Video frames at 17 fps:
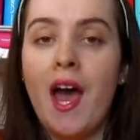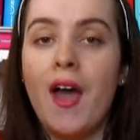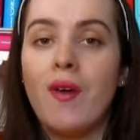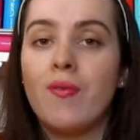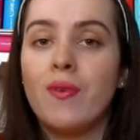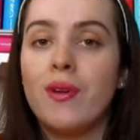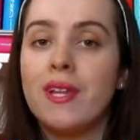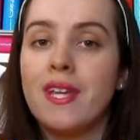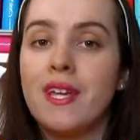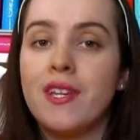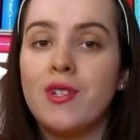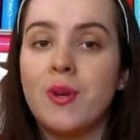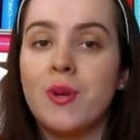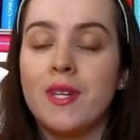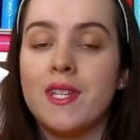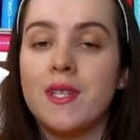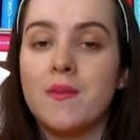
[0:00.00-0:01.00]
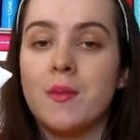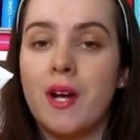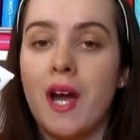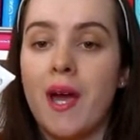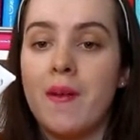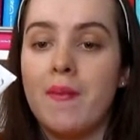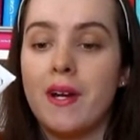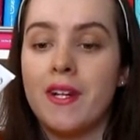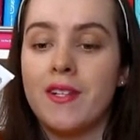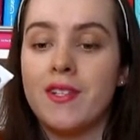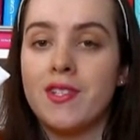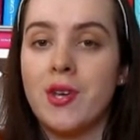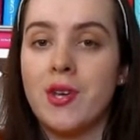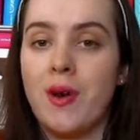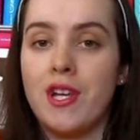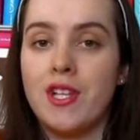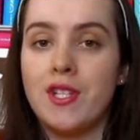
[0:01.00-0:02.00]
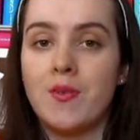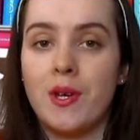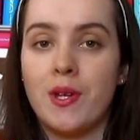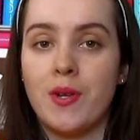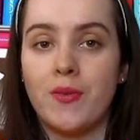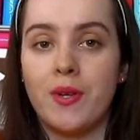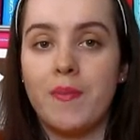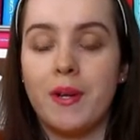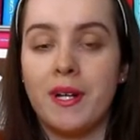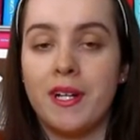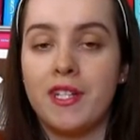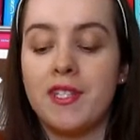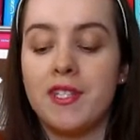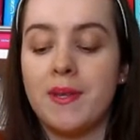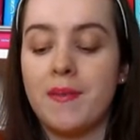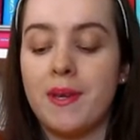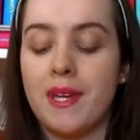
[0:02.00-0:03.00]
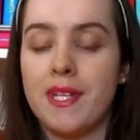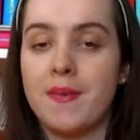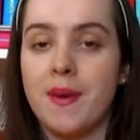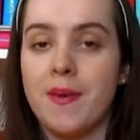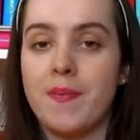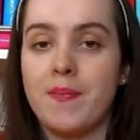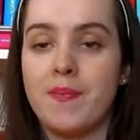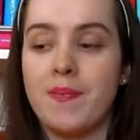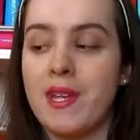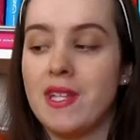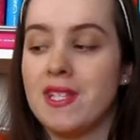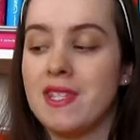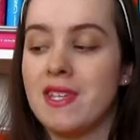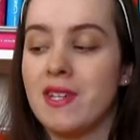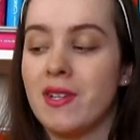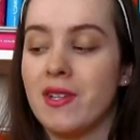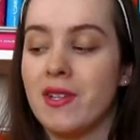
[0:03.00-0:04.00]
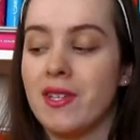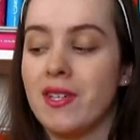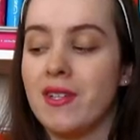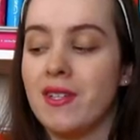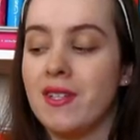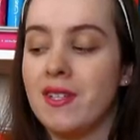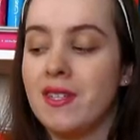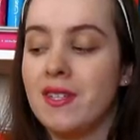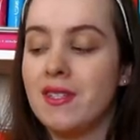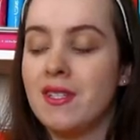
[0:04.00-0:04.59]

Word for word: I really enjoy this primer, so I just wanted to repurchase it because it's literally,